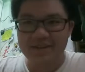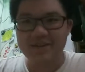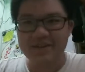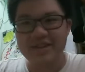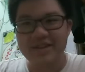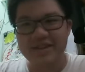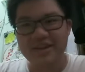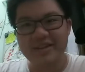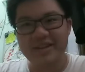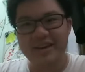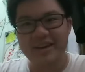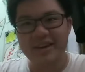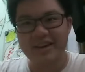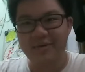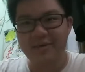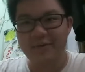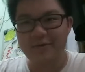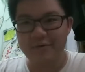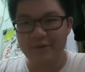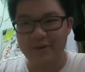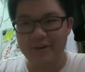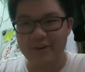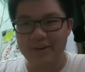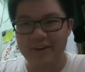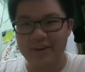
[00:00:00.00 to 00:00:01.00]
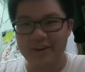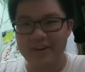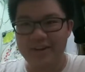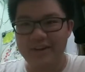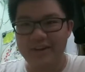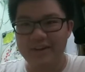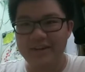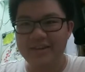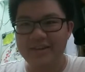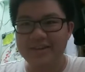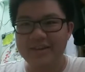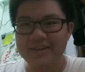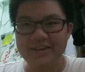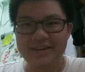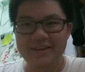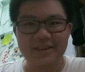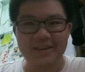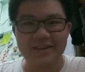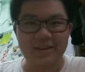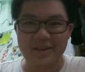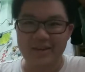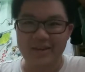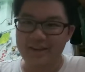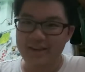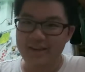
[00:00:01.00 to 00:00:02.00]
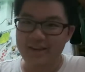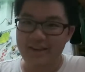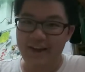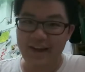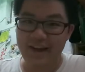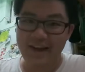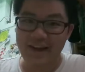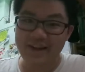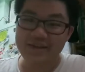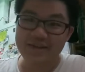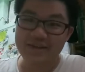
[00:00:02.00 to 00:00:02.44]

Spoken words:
didn't get a freaking. At least you